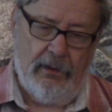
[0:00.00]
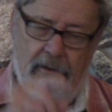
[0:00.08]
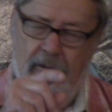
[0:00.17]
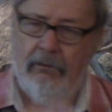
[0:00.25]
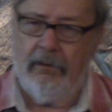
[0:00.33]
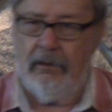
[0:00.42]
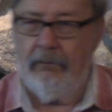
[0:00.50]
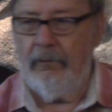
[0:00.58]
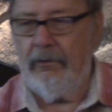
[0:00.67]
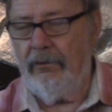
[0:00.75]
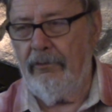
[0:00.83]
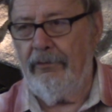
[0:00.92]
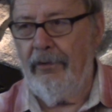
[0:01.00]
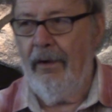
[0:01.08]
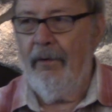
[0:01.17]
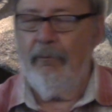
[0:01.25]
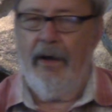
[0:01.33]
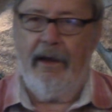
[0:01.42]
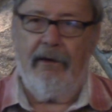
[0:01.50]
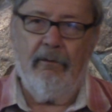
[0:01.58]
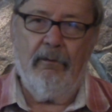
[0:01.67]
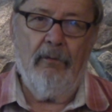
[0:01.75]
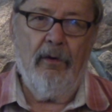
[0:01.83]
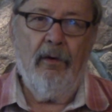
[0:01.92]
You can use, my
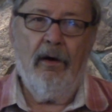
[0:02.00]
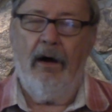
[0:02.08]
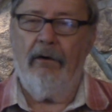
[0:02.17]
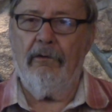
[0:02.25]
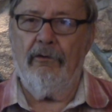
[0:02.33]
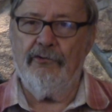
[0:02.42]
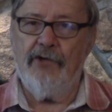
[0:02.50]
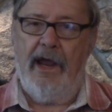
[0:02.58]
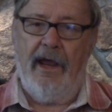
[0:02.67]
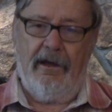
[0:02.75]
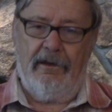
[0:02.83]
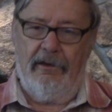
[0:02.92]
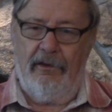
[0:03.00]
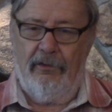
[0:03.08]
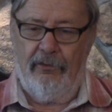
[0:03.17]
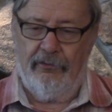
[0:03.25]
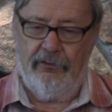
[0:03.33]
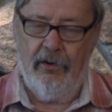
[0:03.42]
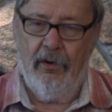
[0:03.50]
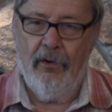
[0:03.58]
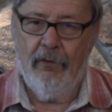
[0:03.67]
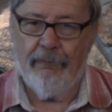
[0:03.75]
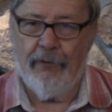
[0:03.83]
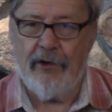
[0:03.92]
Uncle Jack, he used
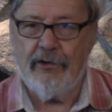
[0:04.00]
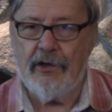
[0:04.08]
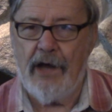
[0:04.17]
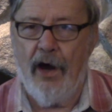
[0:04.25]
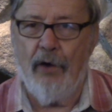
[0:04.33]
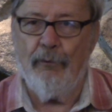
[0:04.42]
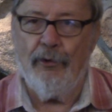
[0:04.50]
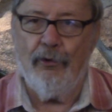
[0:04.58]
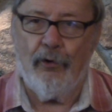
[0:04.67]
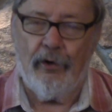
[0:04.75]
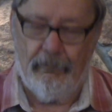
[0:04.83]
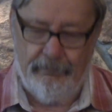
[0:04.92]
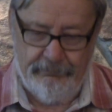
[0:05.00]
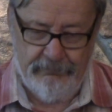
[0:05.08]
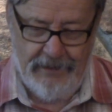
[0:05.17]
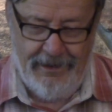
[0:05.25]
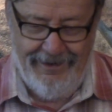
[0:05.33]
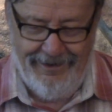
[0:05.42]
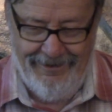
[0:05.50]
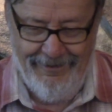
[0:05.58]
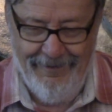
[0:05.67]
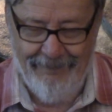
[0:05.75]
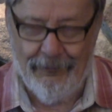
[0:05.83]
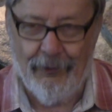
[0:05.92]
fresh cow manure.
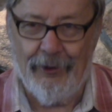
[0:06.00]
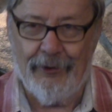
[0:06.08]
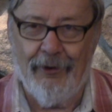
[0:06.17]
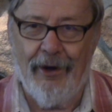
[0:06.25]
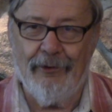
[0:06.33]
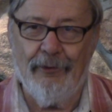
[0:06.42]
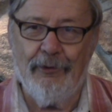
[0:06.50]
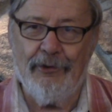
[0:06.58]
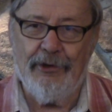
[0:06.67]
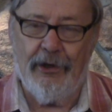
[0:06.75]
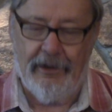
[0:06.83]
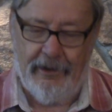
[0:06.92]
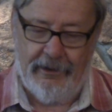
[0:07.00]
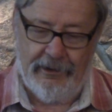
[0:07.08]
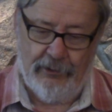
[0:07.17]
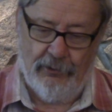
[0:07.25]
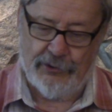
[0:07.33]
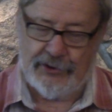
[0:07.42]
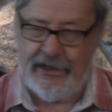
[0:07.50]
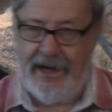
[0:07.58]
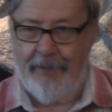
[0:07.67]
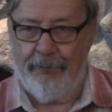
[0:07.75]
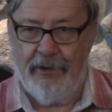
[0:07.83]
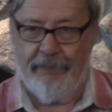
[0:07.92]
Before he'd go out in the woods deer hunting, he'd go
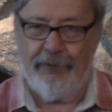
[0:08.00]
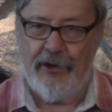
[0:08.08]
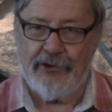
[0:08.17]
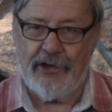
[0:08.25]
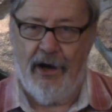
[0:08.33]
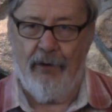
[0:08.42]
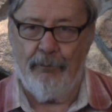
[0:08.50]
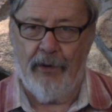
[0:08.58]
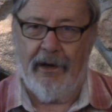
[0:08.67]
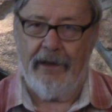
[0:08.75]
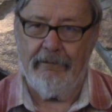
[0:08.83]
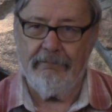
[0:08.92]
stamp in a fresh cow pie.